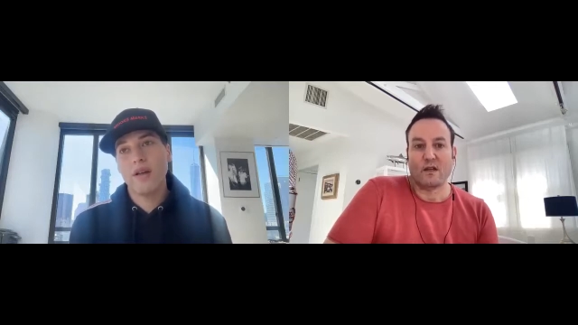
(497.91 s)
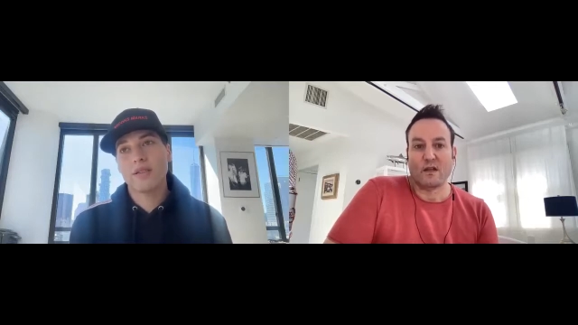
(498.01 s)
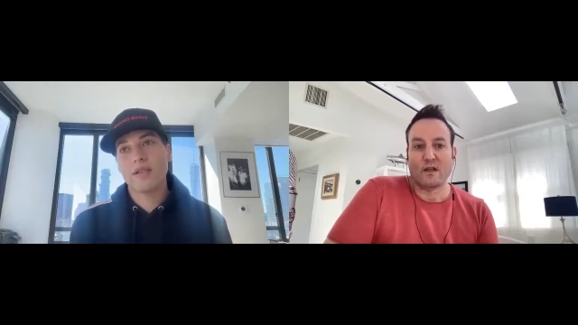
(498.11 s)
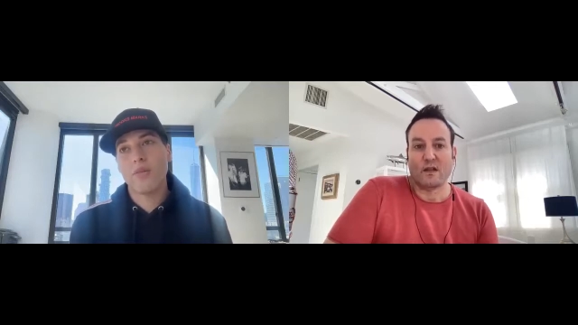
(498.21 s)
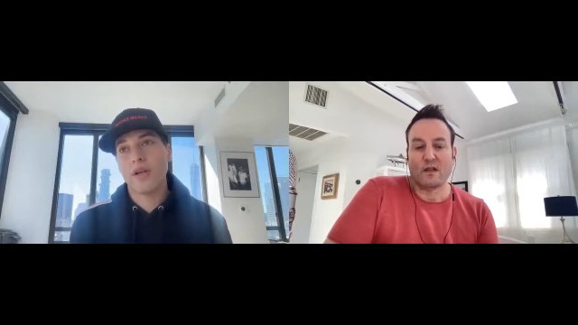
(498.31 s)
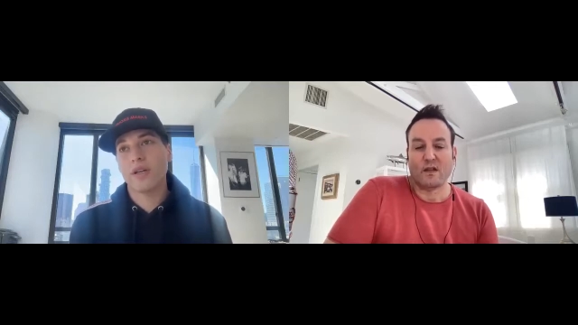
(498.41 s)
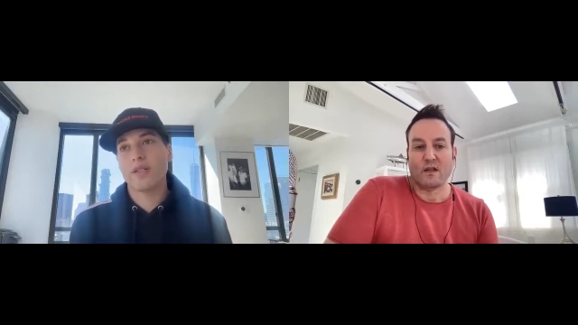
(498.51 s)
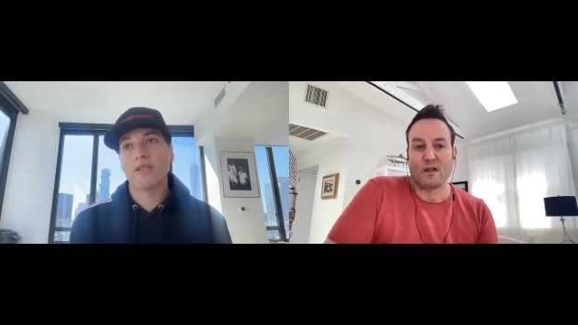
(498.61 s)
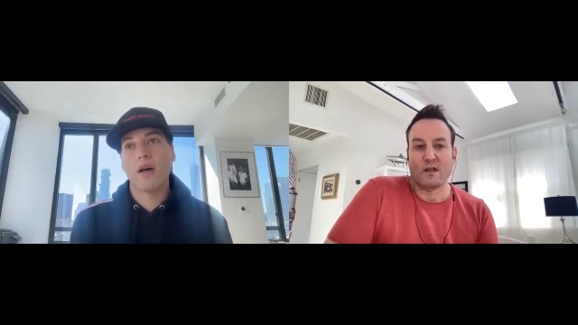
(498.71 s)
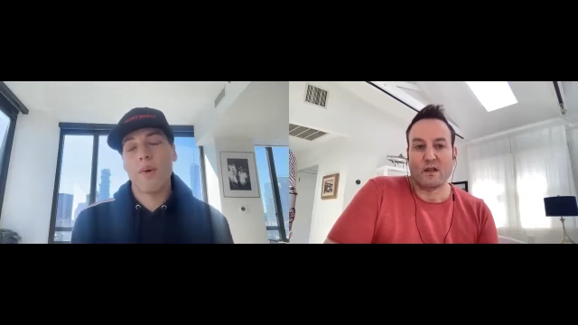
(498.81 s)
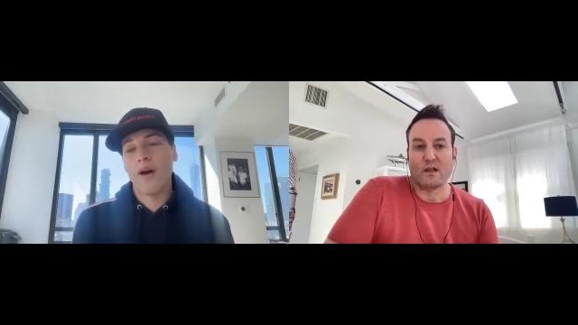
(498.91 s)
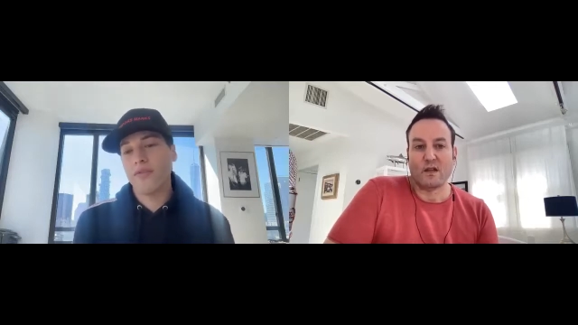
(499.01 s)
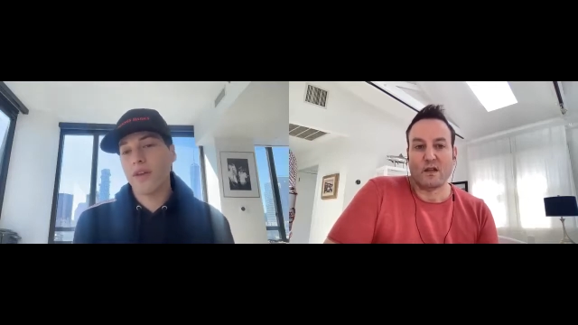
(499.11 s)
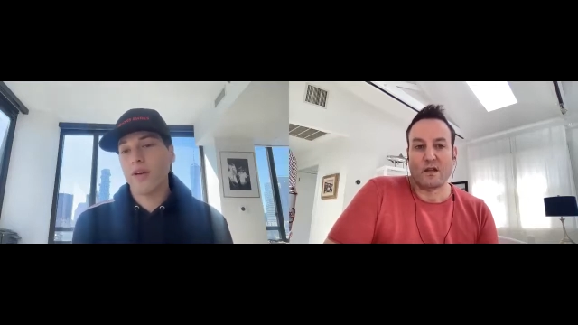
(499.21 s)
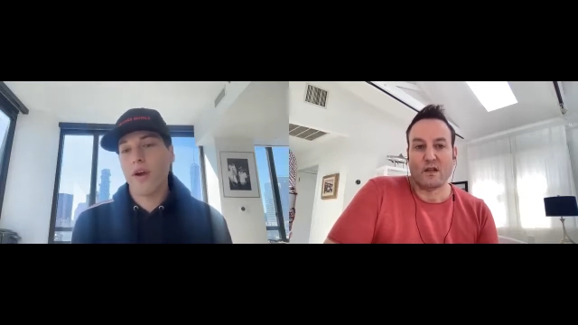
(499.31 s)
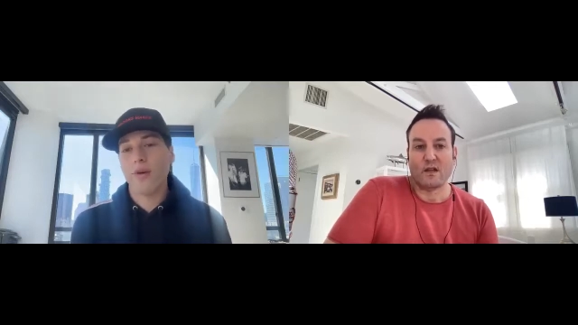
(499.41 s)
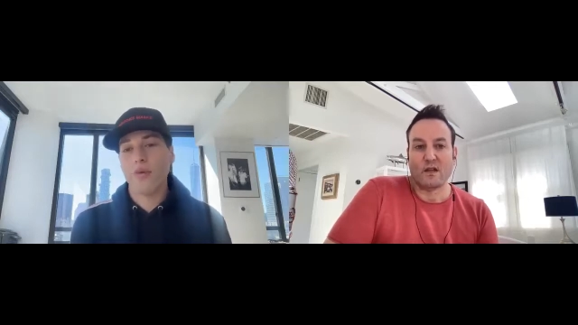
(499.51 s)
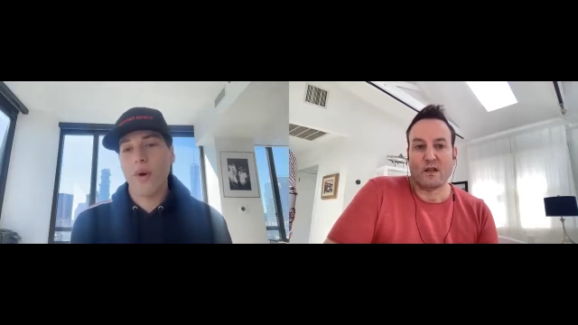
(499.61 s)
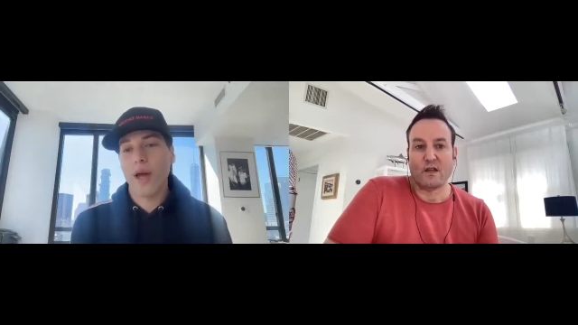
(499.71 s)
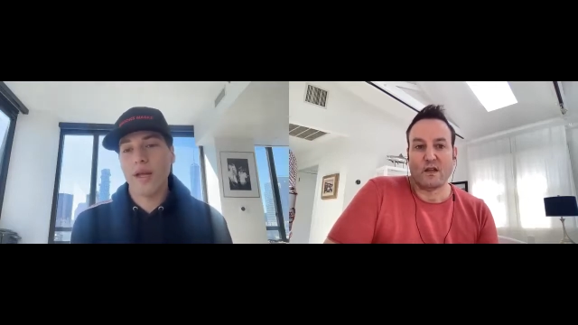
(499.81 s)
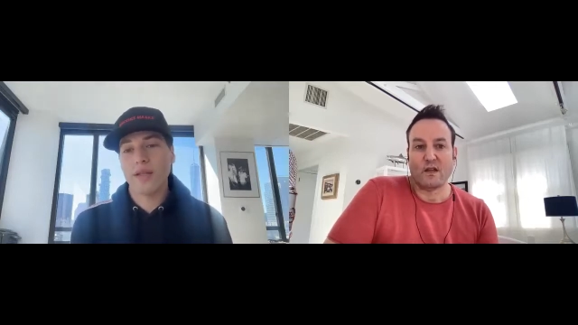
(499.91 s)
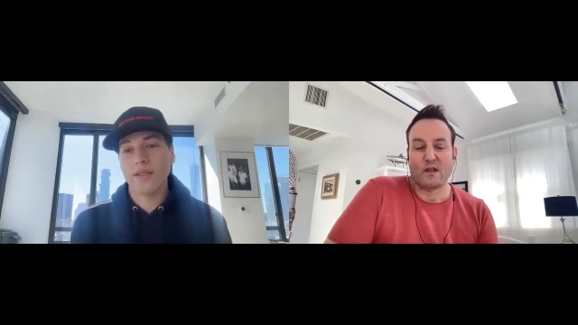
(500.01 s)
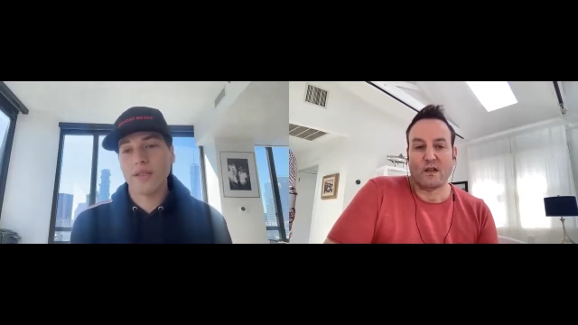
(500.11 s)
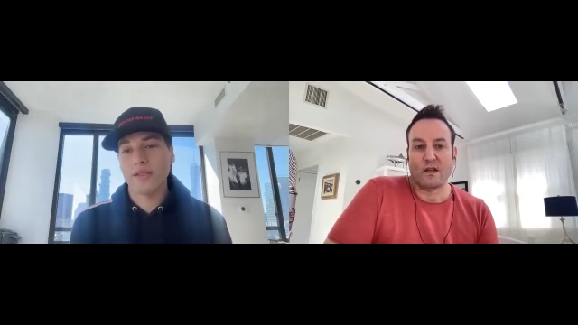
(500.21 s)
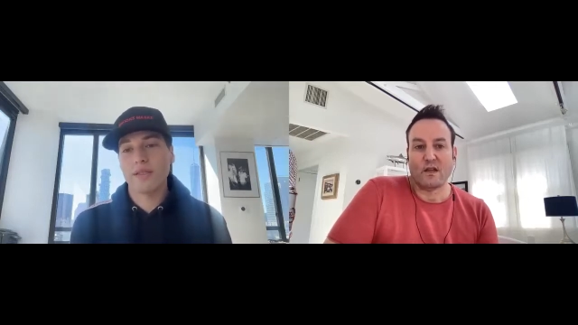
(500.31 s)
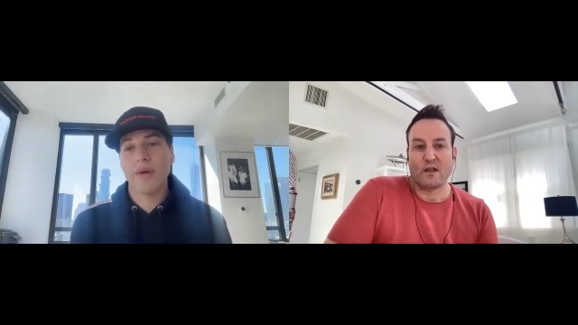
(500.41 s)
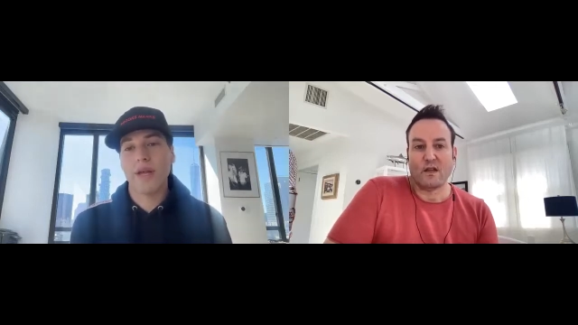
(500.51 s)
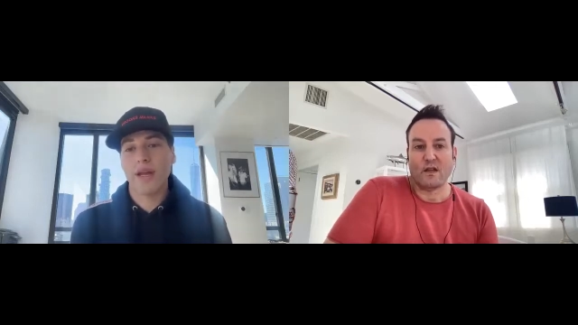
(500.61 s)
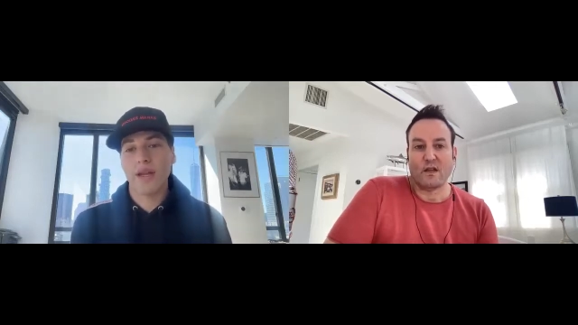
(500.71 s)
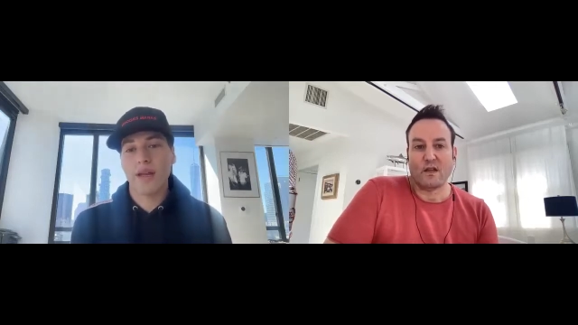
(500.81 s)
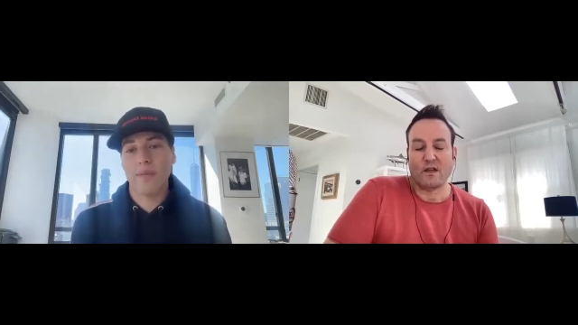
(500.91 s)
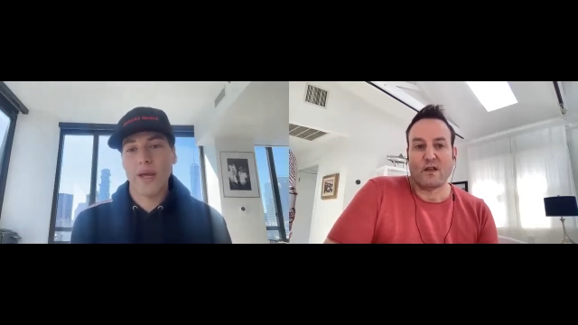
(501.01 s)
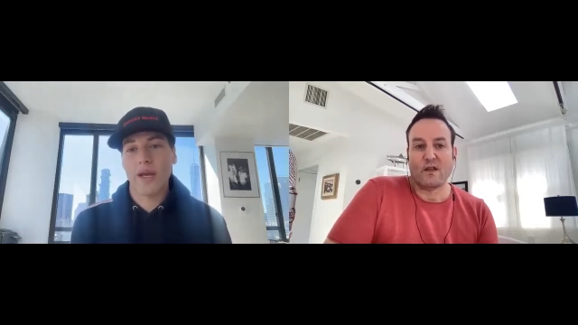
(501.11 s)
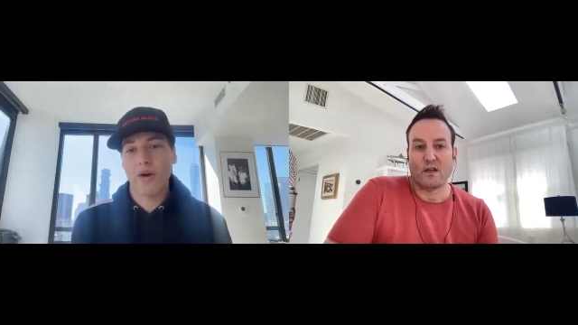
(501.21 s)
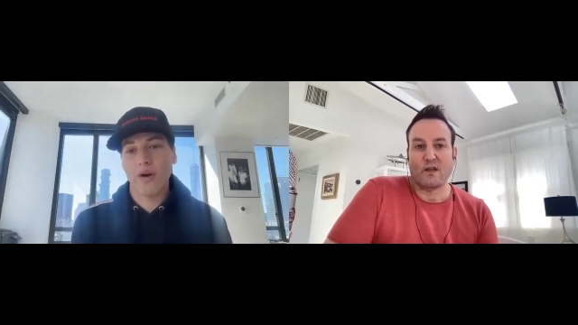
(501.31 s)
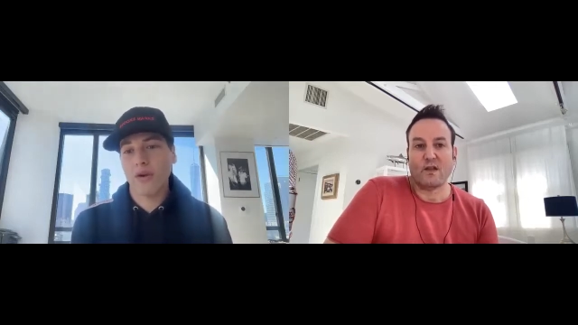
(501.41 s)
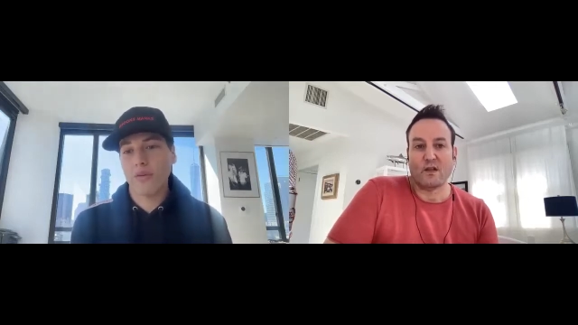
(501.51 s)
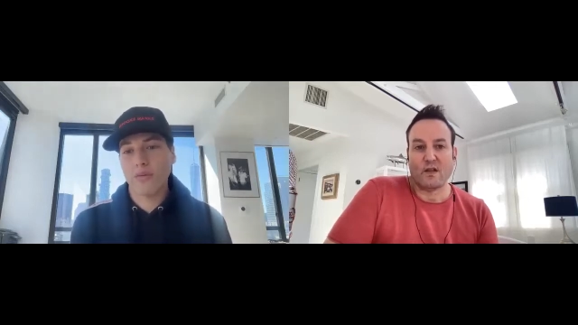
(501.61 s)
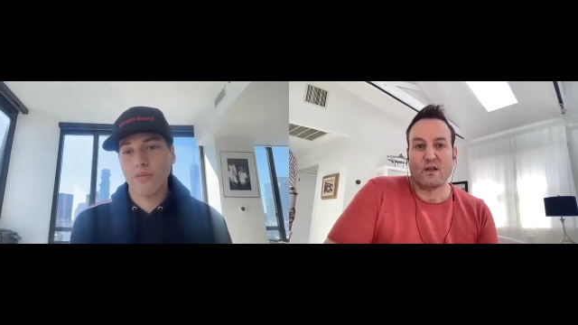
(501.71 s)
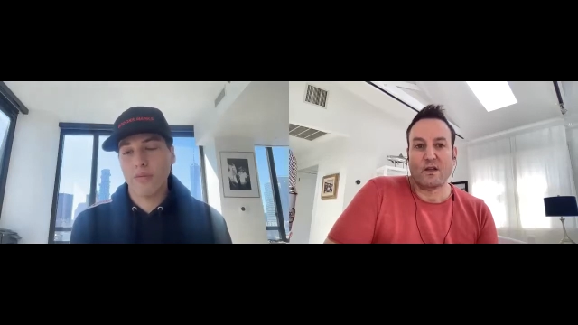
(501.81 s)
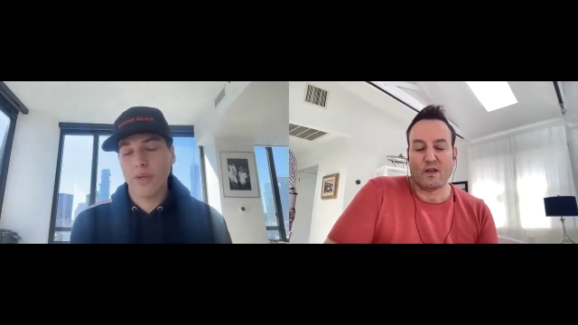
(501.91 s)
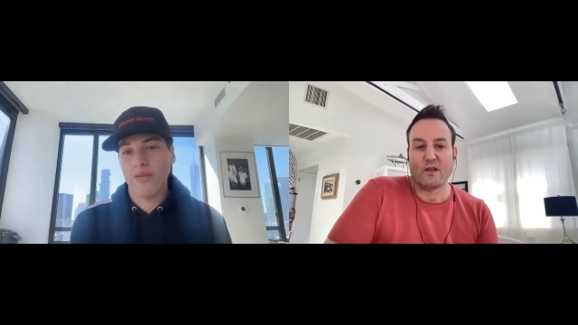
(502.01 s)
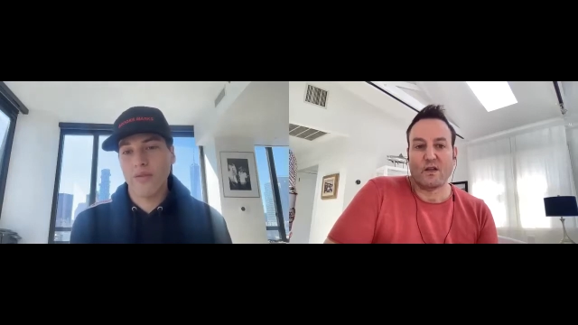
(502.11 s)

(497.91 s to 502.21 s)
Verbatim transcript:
Speaker 1: someone could somehow figure out a way to spin it and make her be a